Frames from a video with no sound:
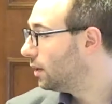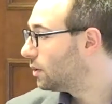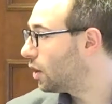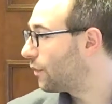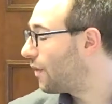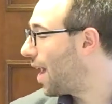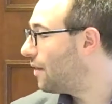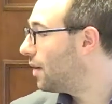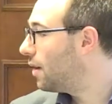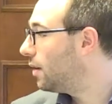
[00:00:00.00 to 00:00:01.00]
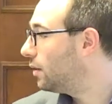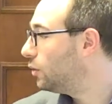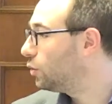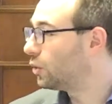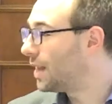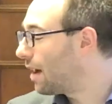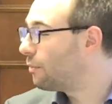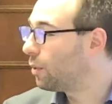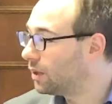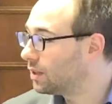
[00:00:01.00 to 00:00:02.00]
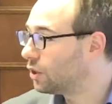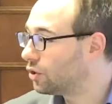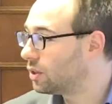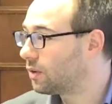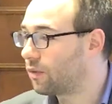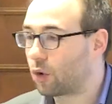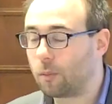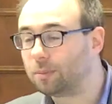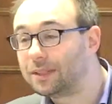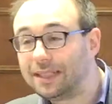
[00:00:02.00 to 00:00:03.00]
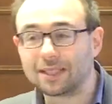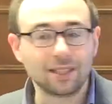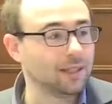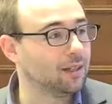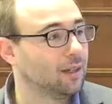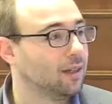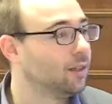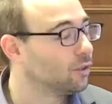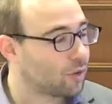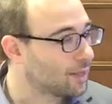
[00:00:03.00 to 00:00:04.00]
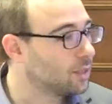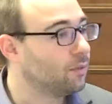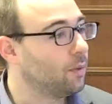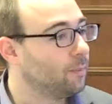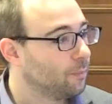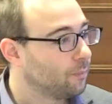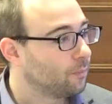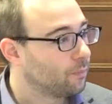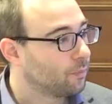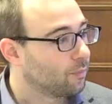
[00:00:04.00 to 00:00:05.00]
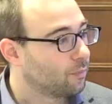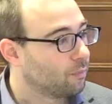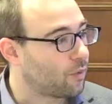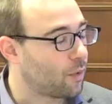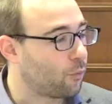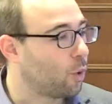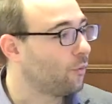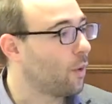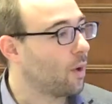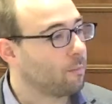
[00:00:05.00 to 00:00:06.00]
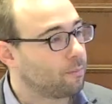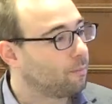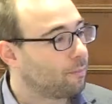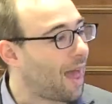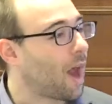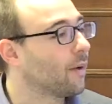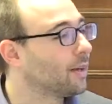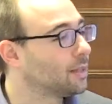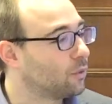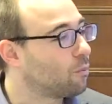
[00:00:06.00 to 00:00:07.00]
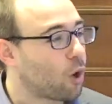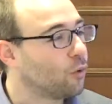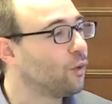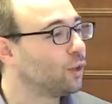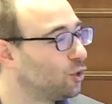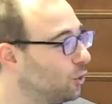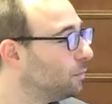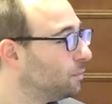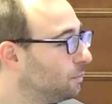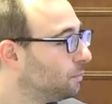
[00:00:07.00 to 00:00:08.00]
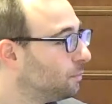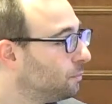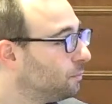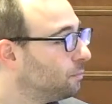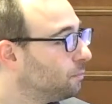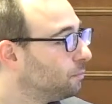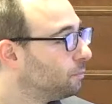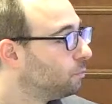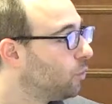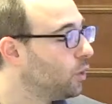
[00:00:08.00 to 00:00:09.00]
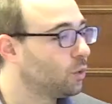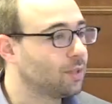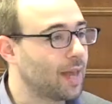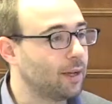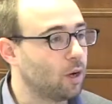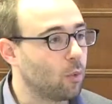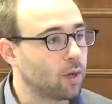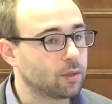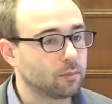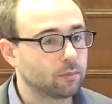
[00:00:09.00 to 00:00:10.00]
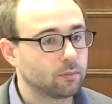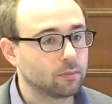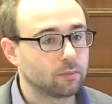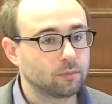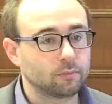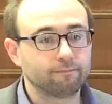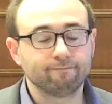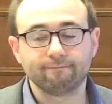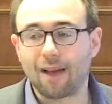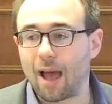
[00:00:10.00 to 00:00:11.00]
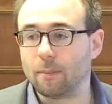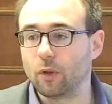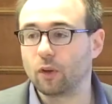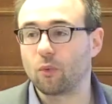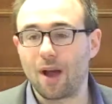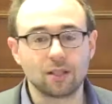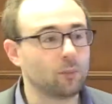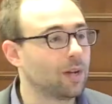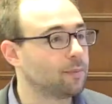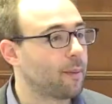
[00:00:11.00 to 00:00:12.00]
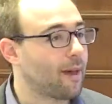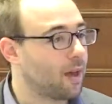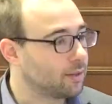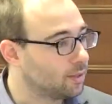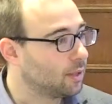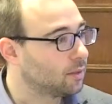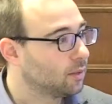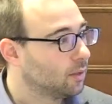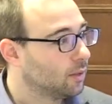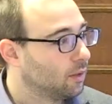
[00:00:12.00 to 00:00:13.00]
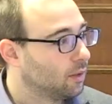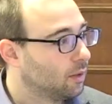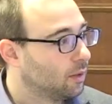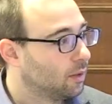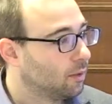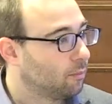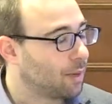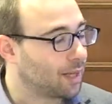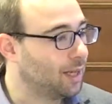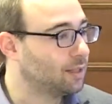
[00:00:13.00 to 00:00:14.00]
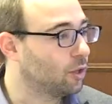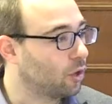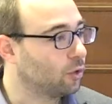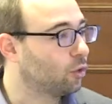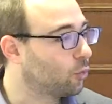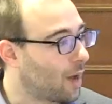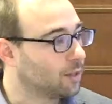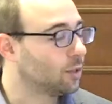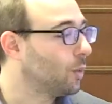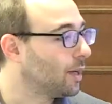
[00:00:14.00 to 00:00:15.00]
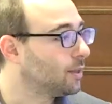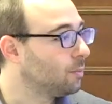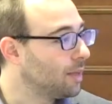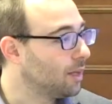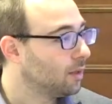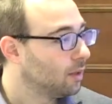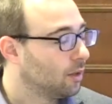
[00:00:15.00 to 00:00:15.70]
It's not that they ever used to love politicians, that they completely trusted them, but they thought they were paragons of moral virtue. They used to say, you know what, I'm doing twice as well as my parents did. My kids are going to do twice as well as me.